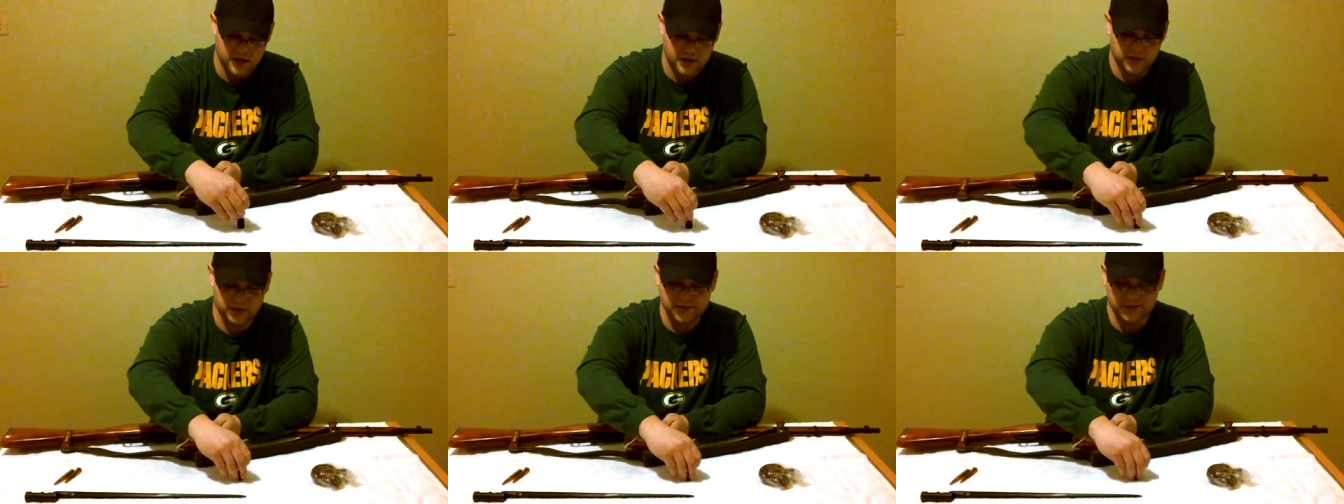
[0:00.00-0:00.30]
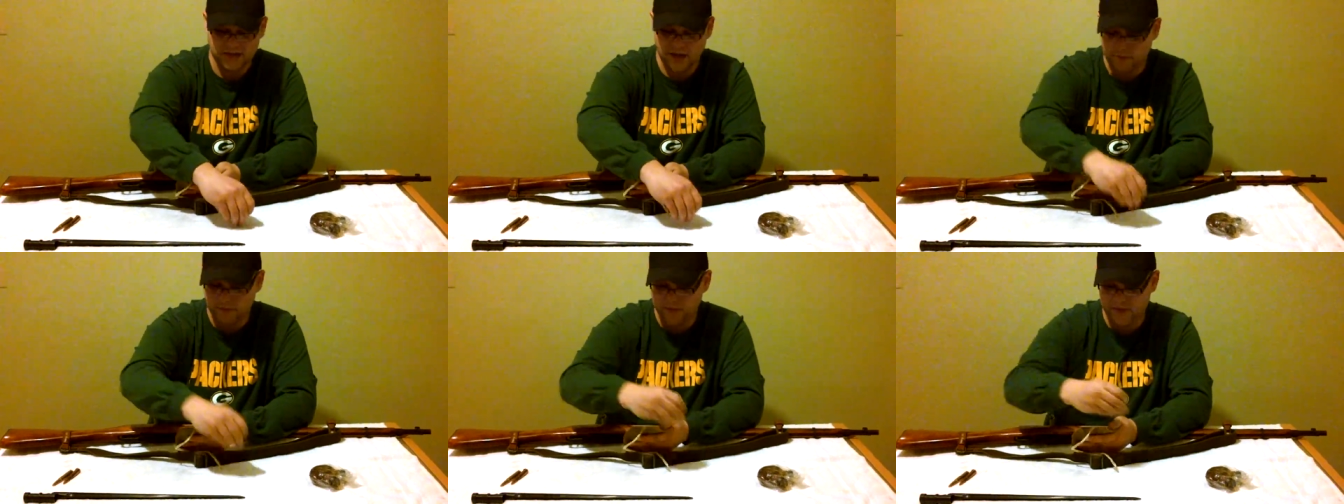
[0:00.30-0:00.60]
and on
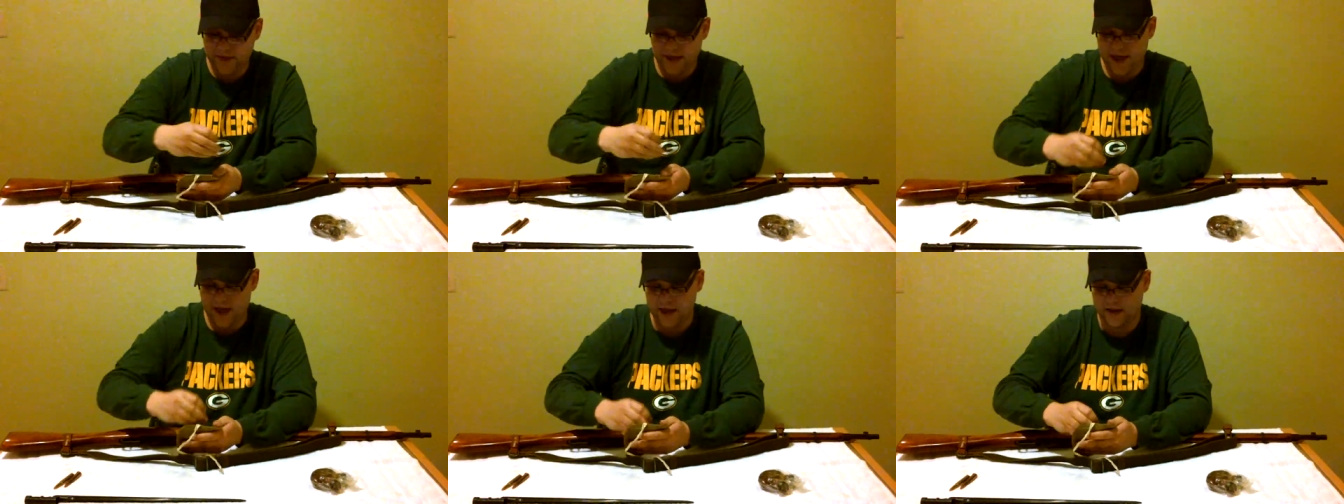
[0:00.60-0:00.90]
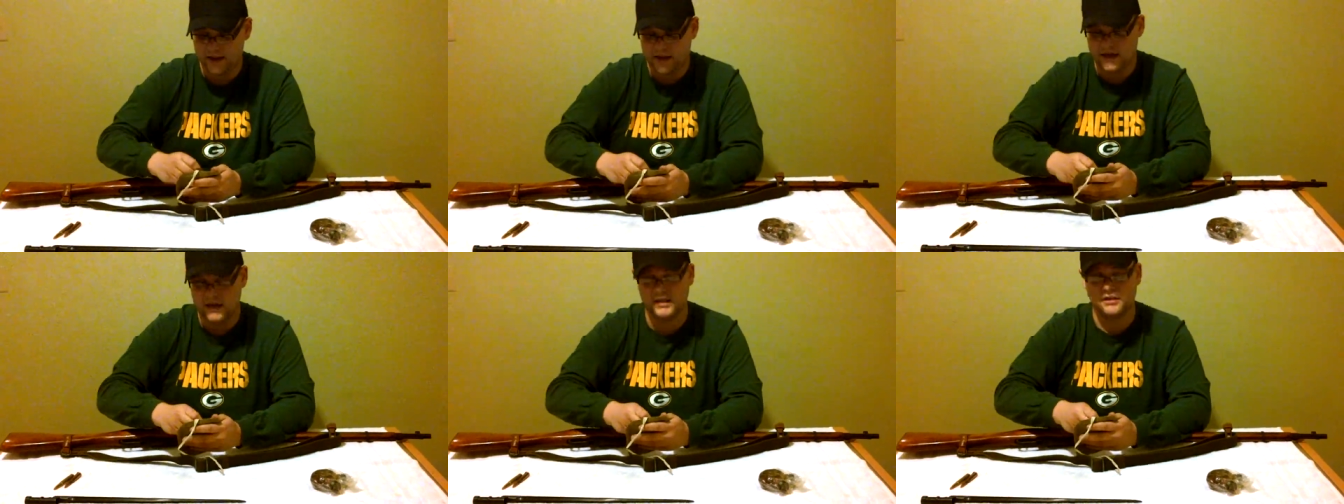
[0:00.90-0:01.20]
top of
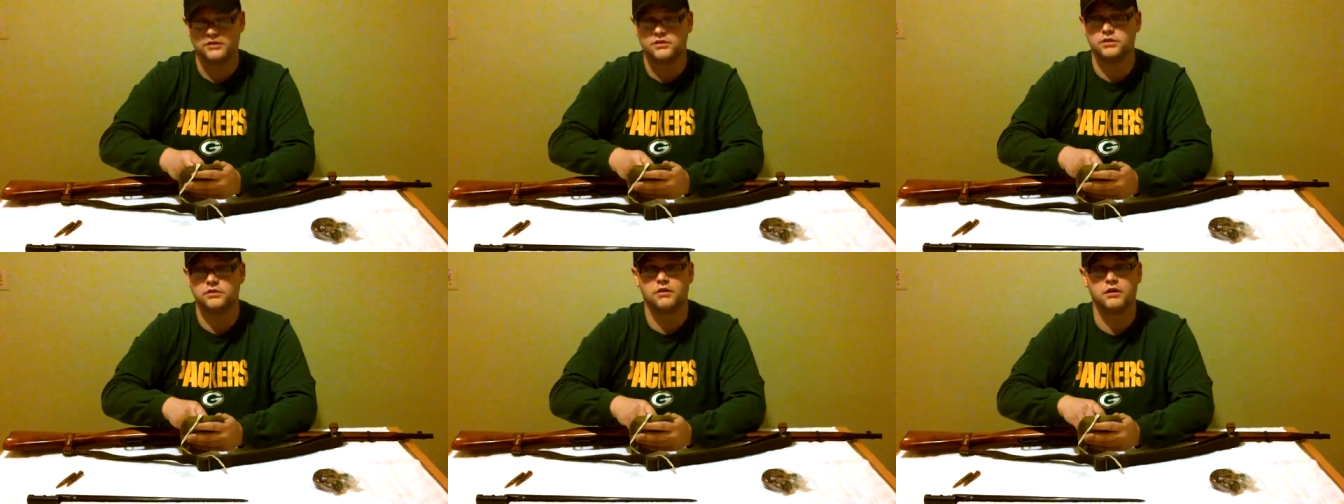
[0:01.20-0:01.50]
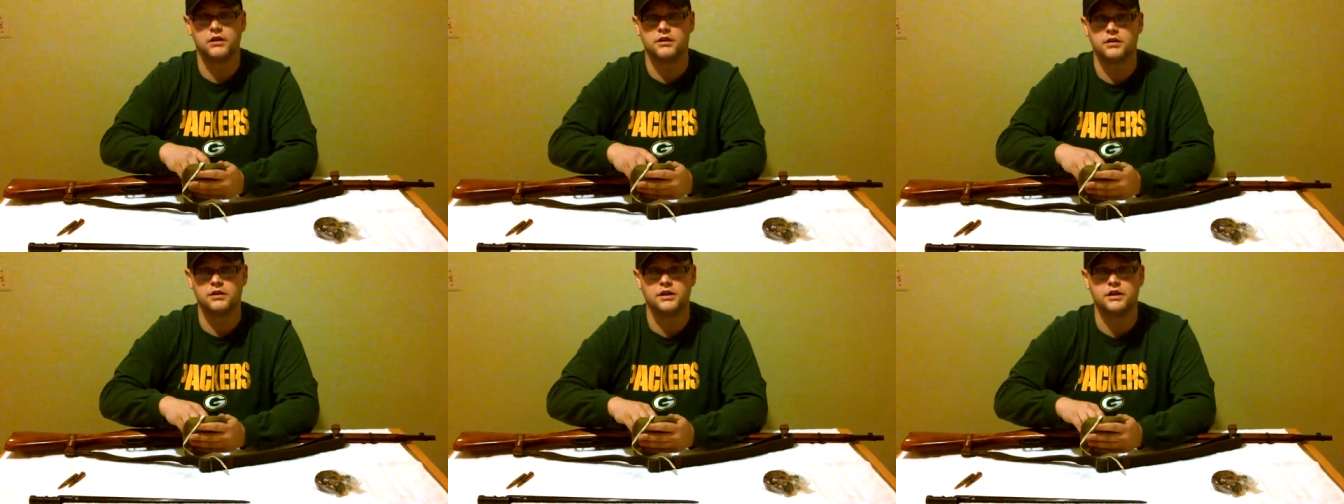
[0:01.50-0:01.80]
that, in
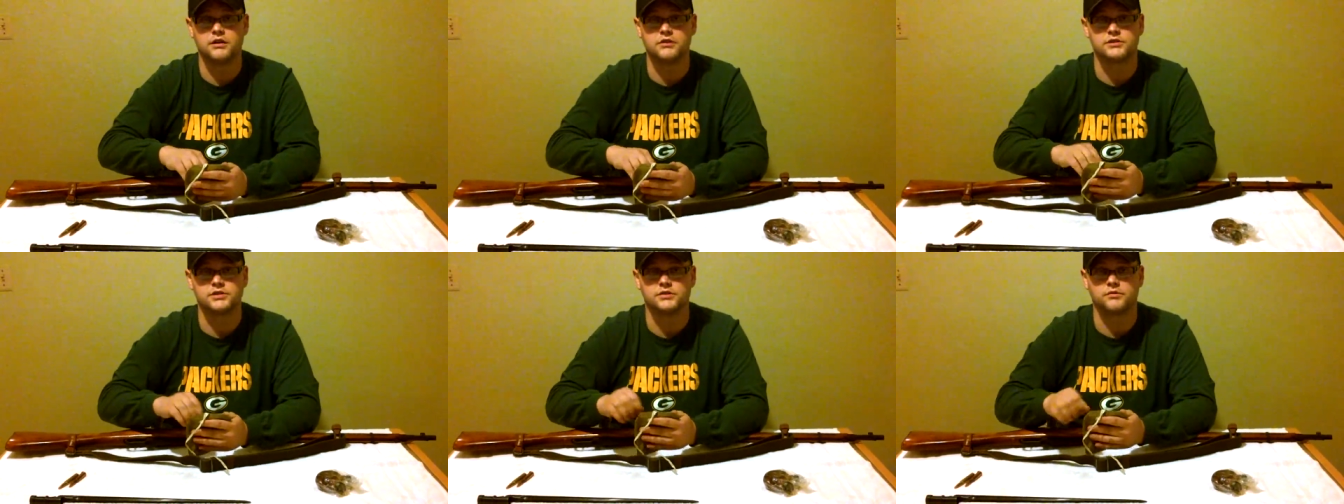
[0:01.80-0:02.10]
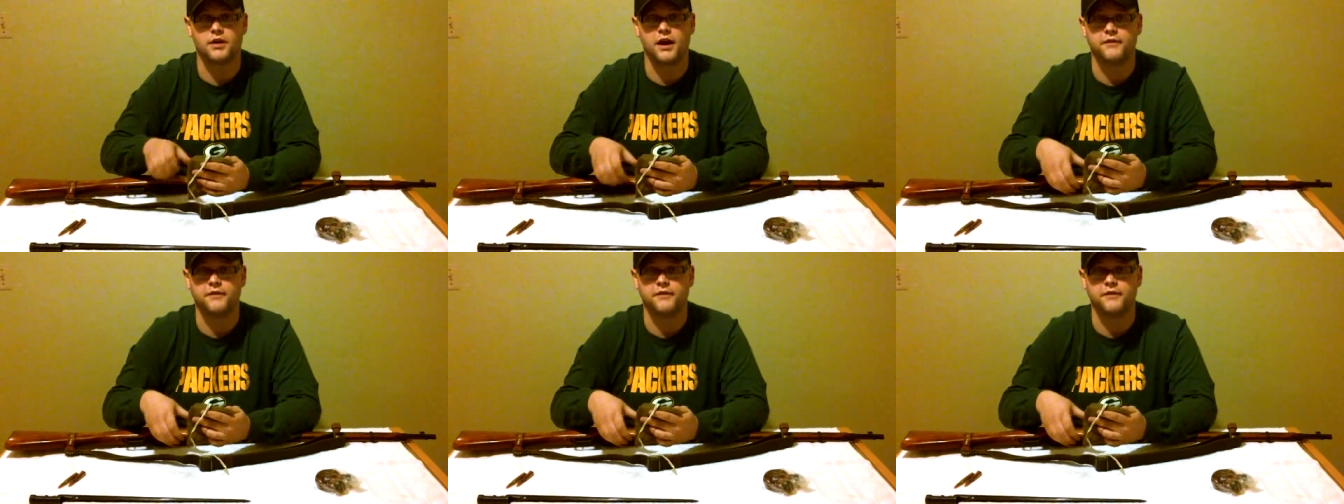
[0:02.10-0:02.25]
200 years the